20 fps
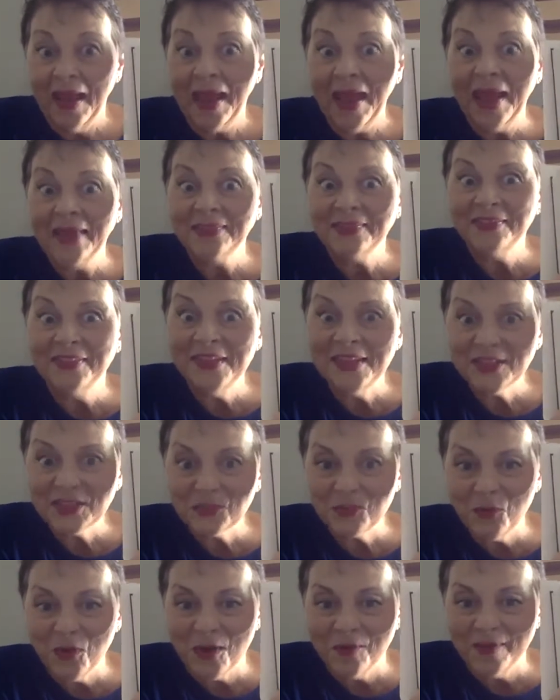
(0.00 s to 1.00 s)
And
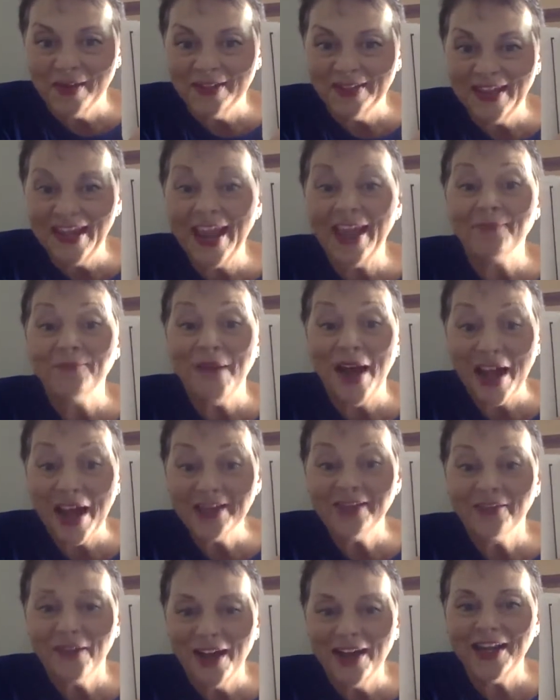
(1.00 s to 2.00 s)
this woman,
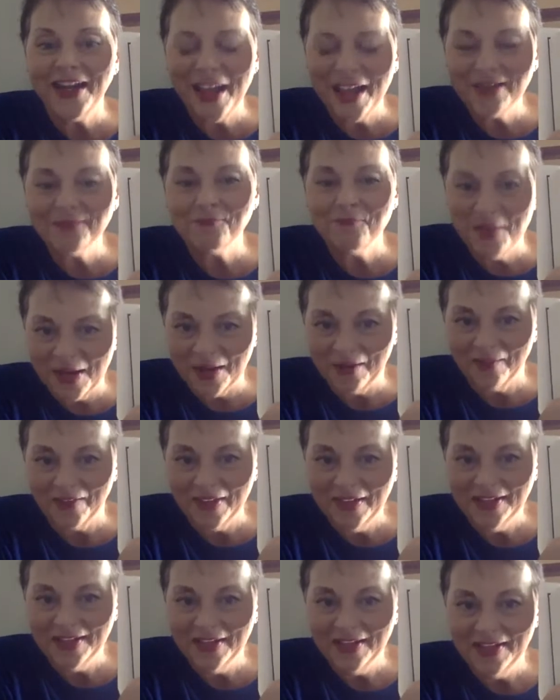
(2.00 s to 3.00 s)
my great-aunt
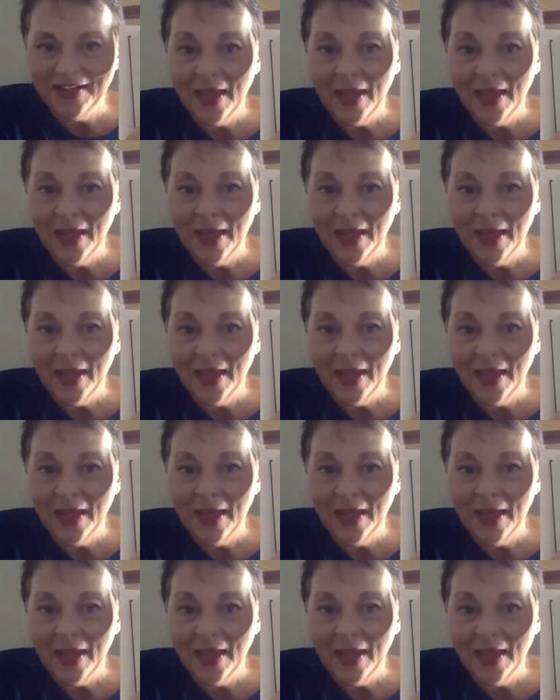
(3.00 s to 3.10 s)
Mary,